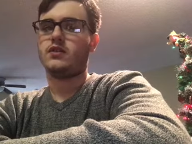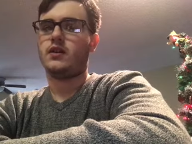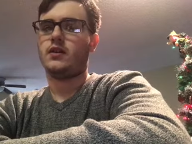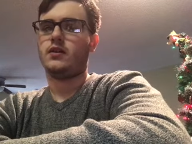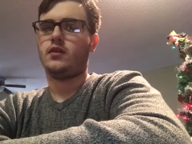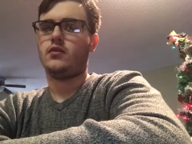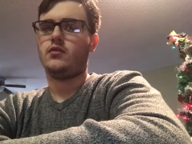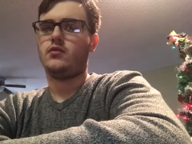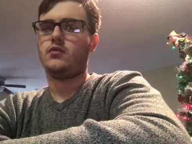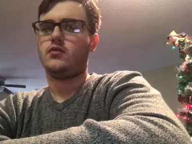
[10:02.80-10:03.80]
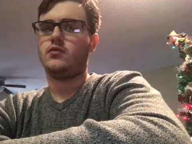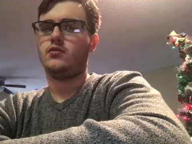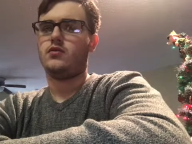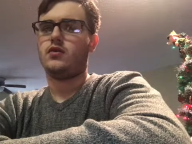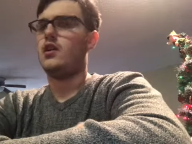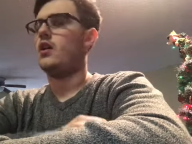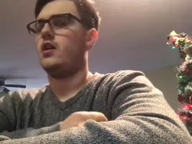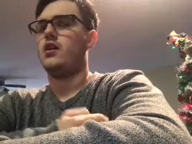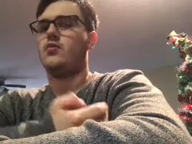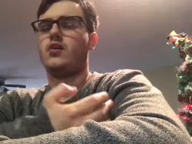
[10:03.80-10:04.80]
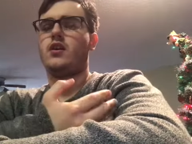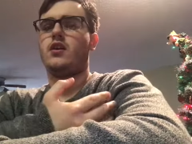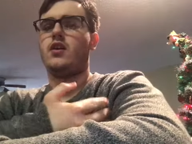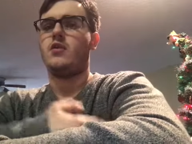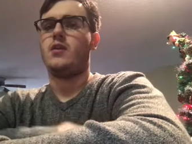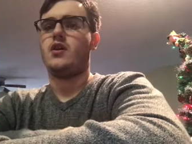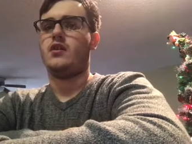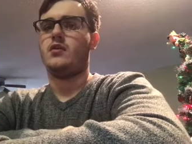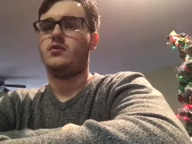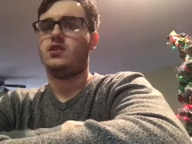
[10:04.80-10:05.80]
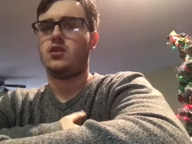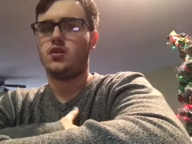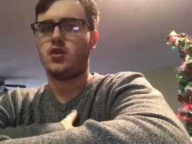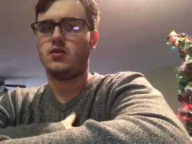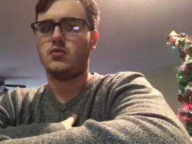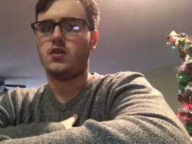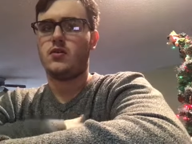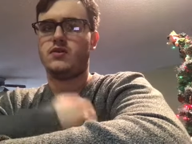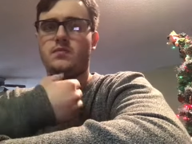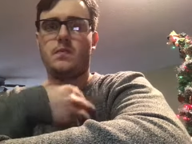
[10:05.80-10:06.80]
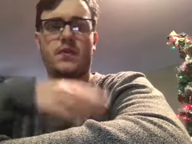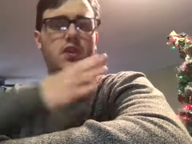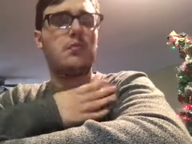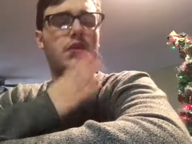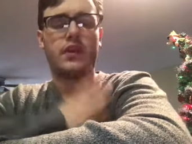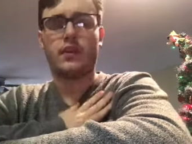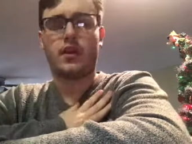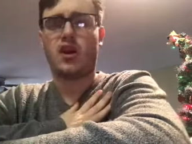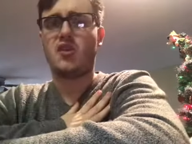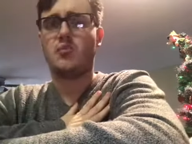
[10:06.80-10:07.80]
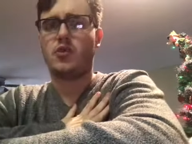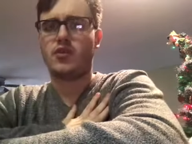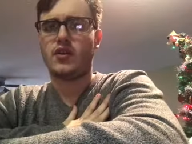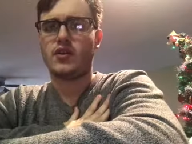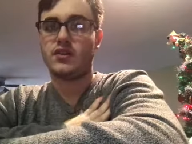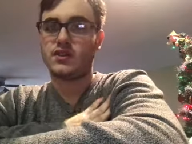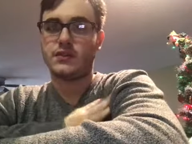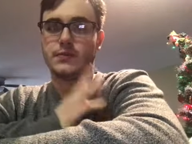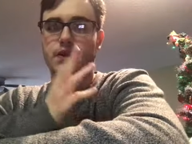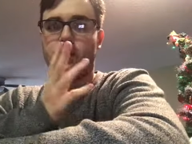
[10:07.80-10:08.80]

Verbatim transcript: died, and when I heard about it, I was heart I was completely heartbroken because he's my